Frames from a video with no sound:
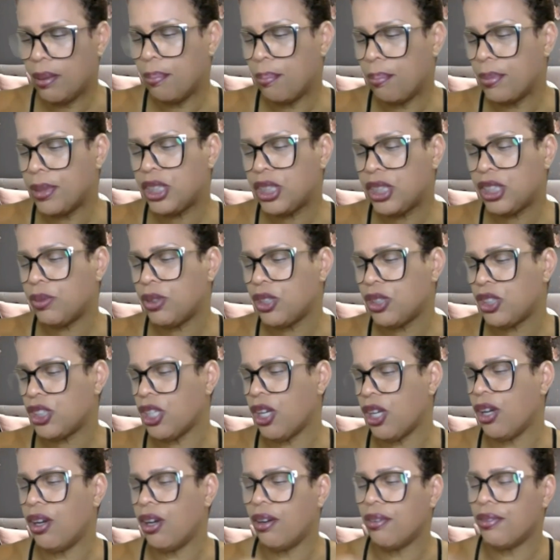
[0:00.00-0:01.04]
But she was
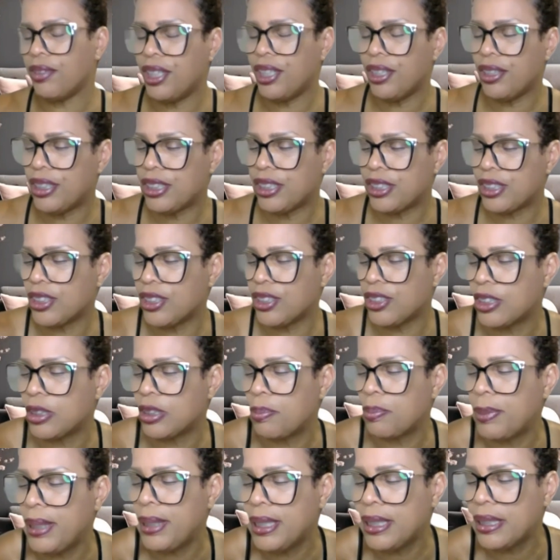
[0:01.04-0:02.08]
sure over here in this
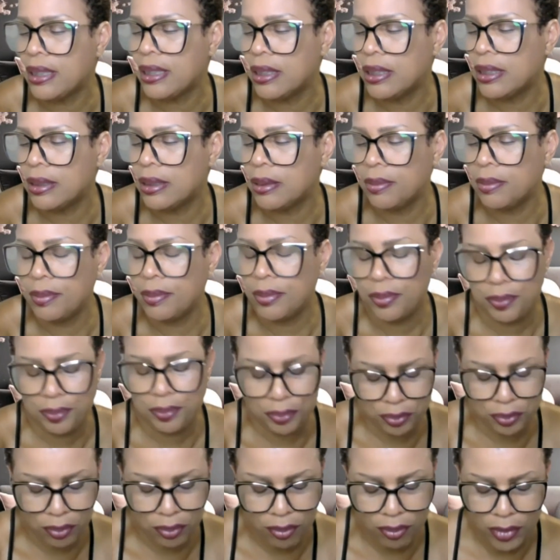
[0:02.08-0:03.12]
girl's business,
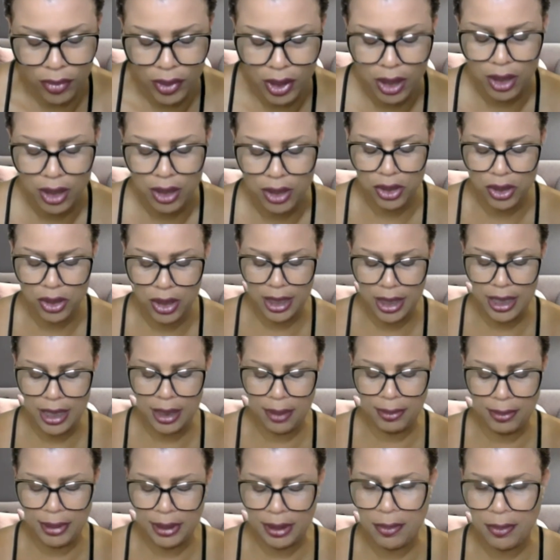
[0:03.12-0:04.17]
trying to
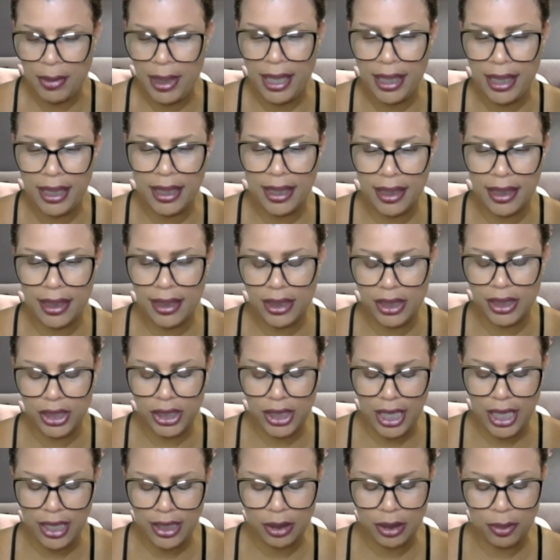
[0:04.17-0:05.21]
help this man get his
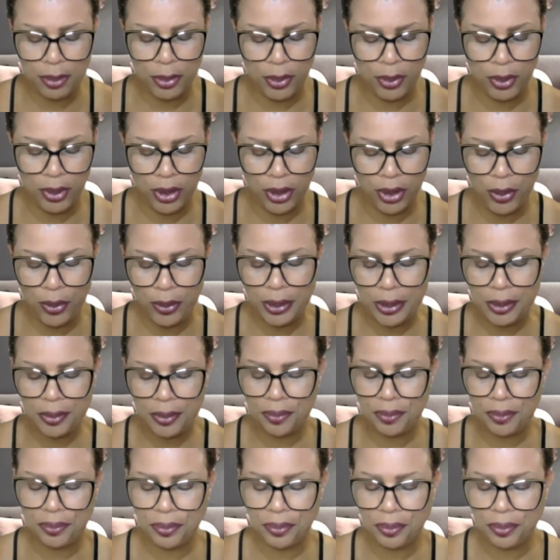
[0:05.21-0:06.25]
child support lowered.
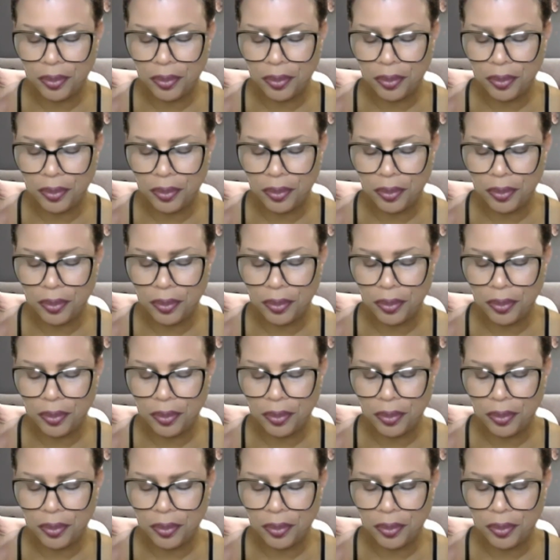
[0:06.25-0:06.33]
